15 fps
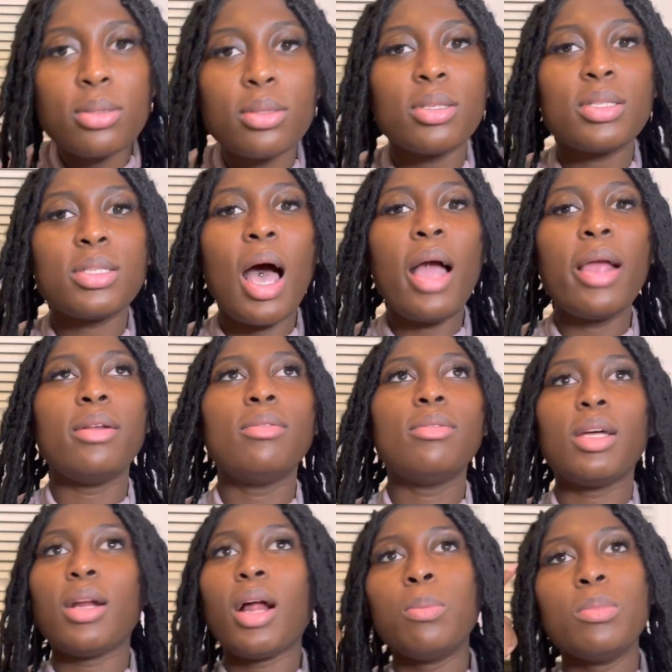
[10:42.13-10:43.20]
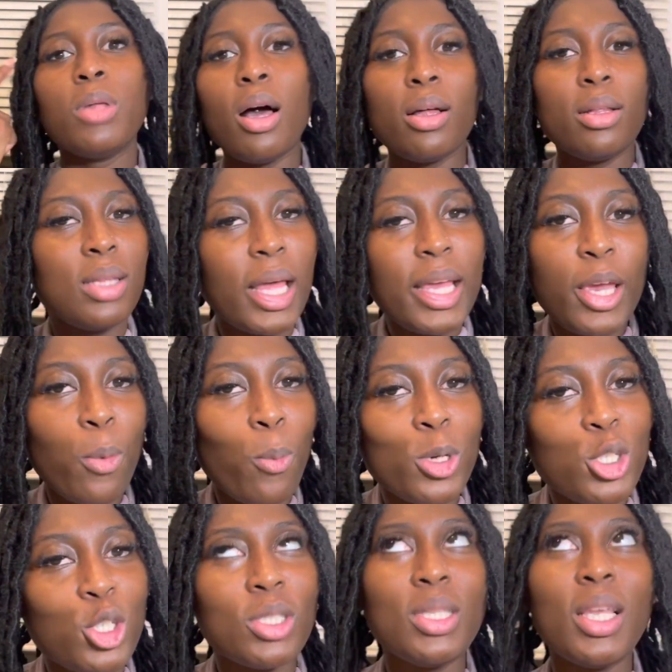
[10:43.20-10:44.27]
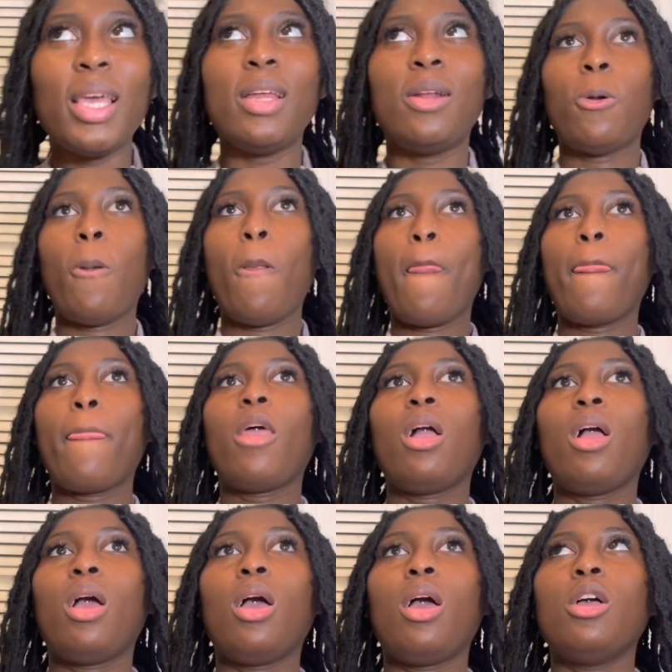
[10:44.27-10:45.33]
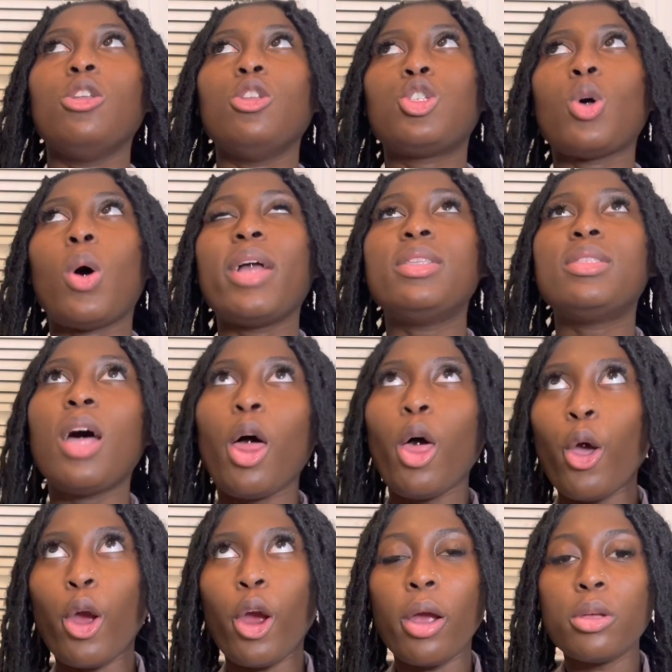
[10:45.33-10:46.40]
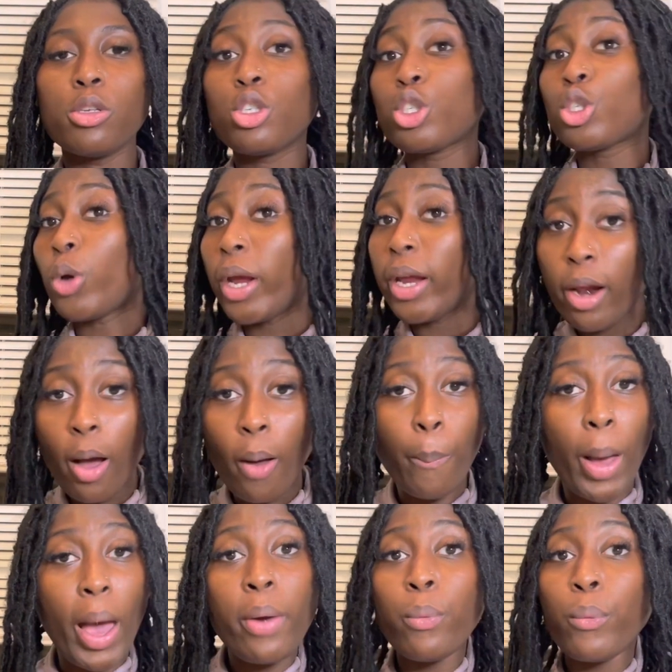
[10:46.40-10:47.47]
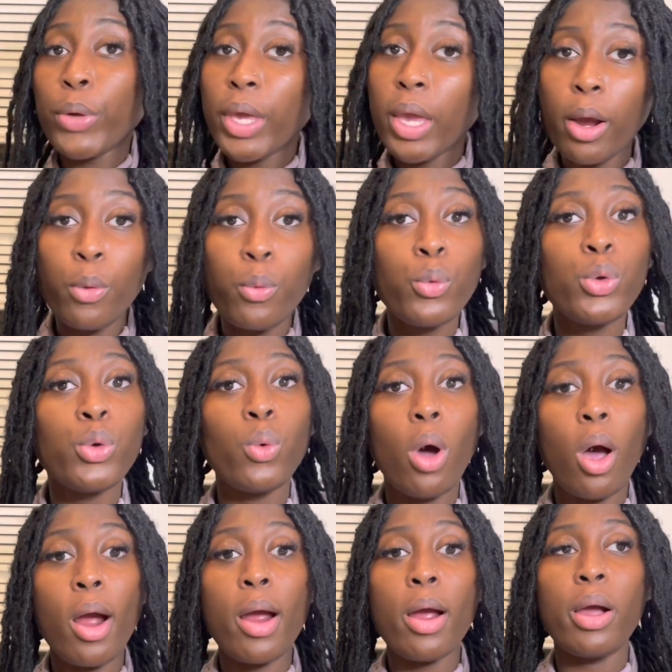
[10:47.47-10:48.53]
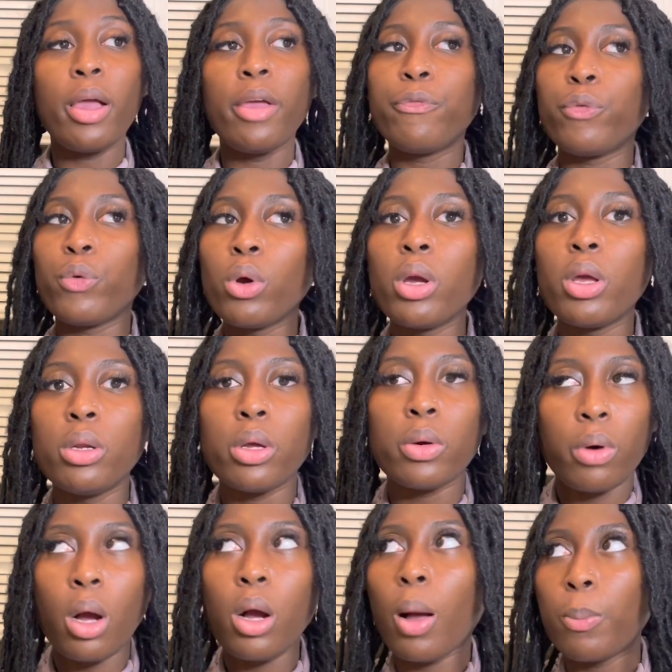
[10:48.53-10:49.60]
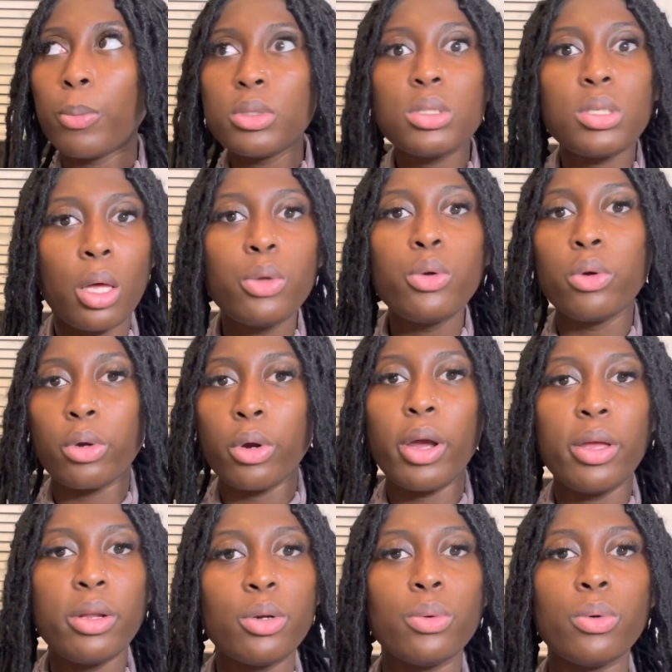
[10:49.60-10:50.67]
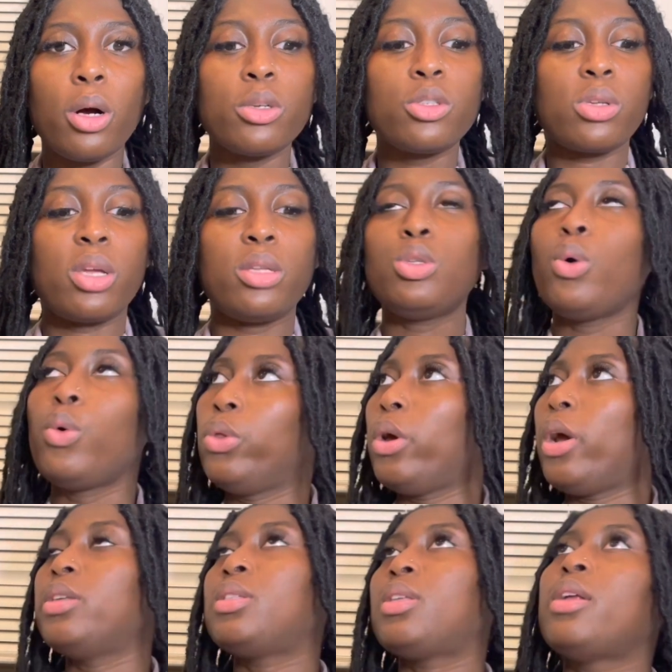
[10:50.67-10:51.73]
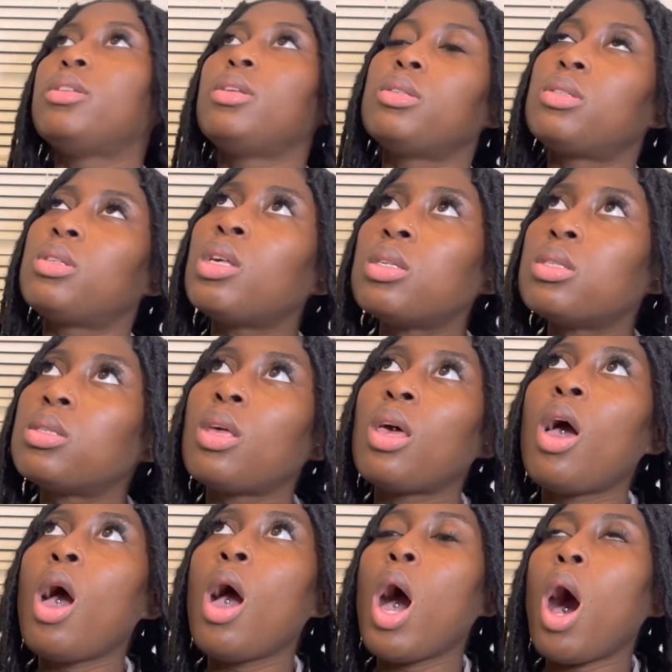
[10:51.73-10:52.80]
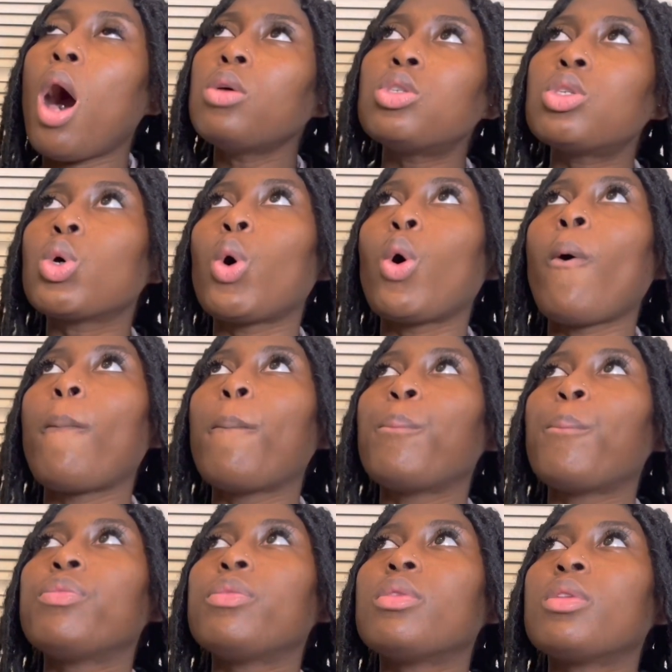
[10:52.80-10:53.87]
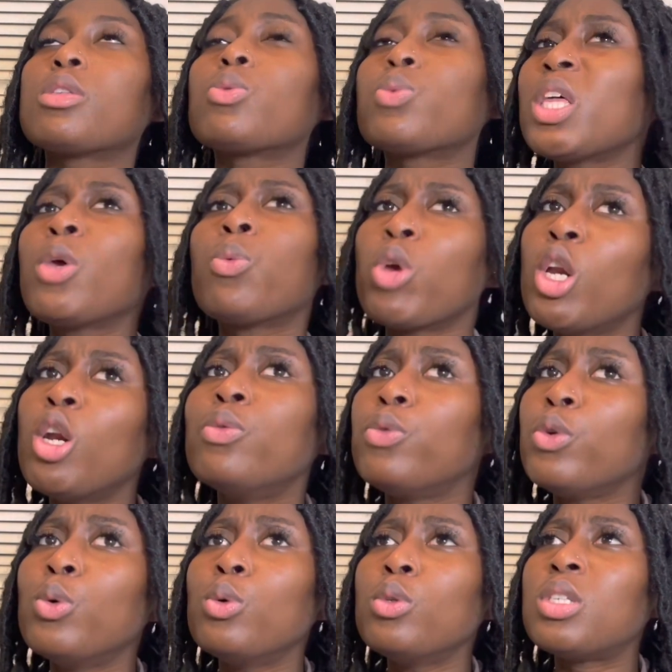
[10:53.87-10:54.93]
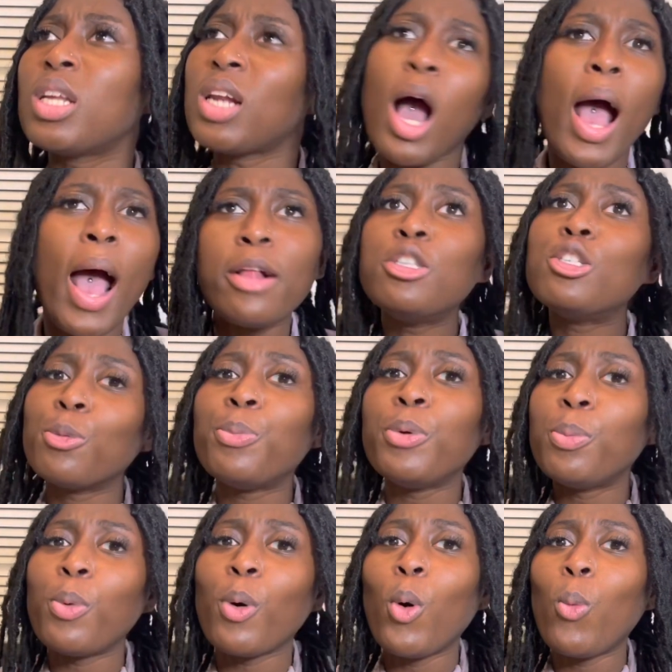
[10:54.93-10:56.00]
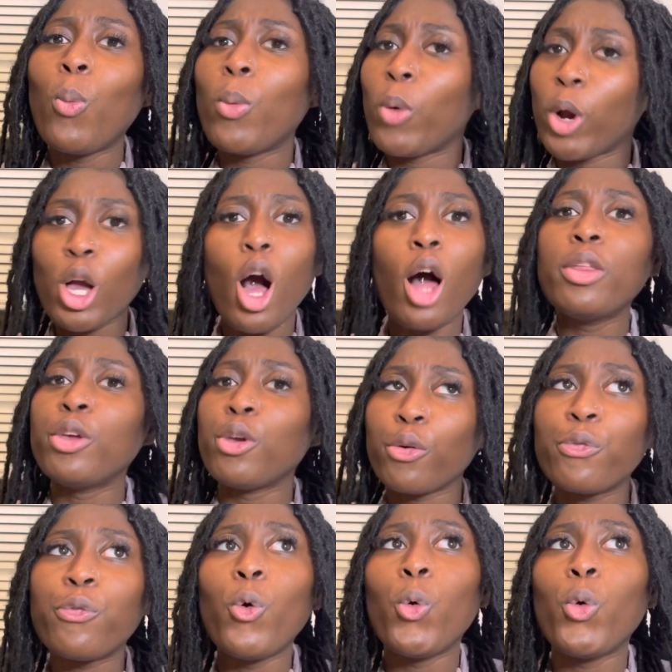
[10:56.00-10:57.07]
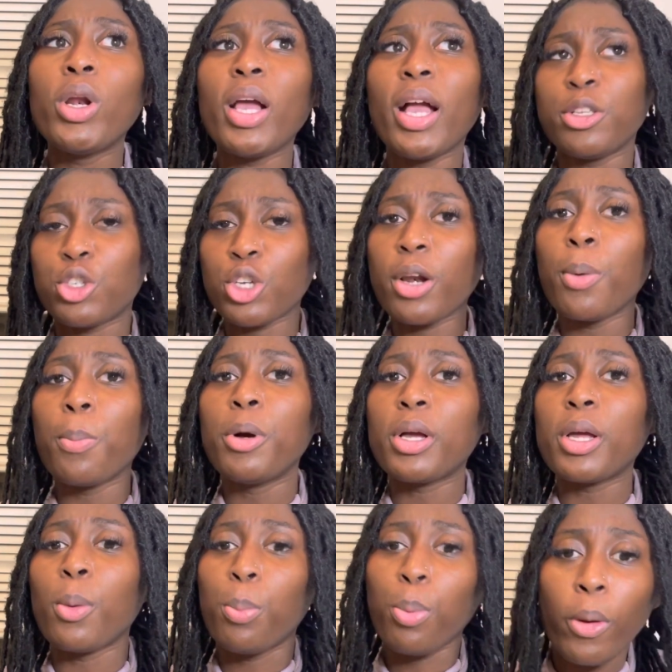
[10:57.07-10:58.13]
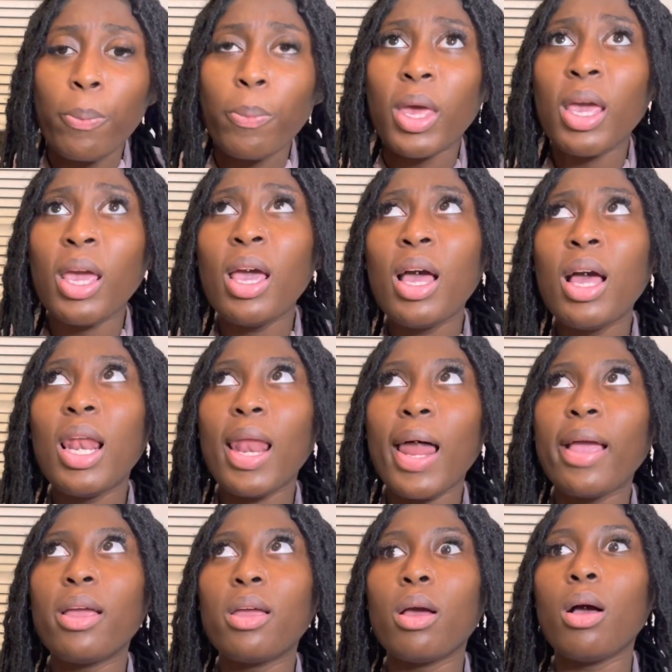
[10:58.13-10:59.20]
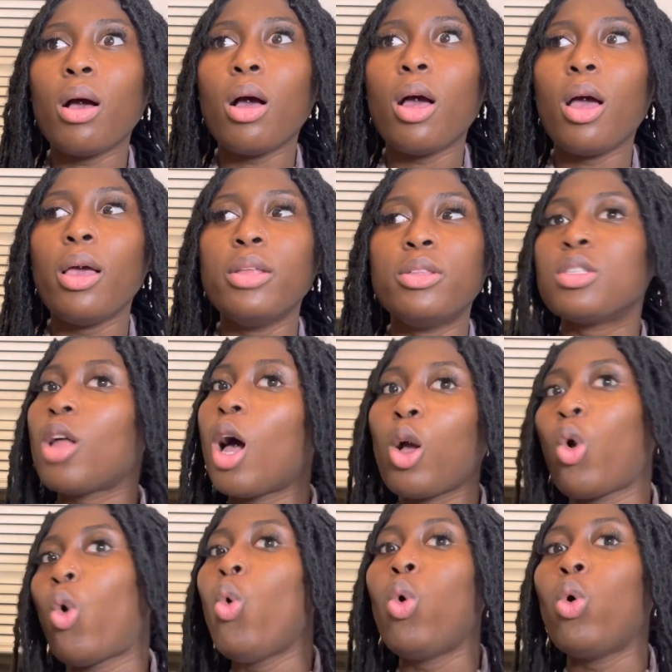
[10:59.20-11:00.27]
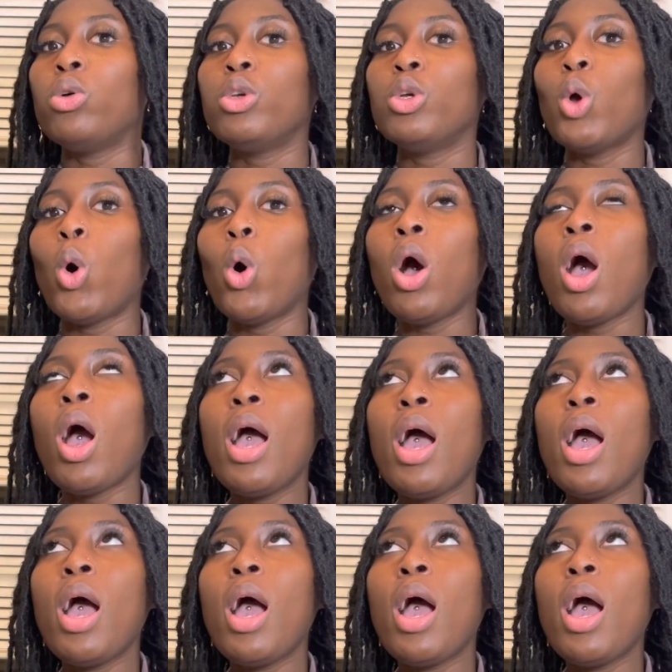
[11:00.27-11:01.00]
sign that I'm not liking what she did. So I tell her straight up, I don't care who you are. If you're in the wrong, I'm going to tell you you're in the wrong. So I told her, I said, sis, also, it's really rude of you to not answer people when we're calling your phone and trying to book an appointment. Like, it's not cool, you know?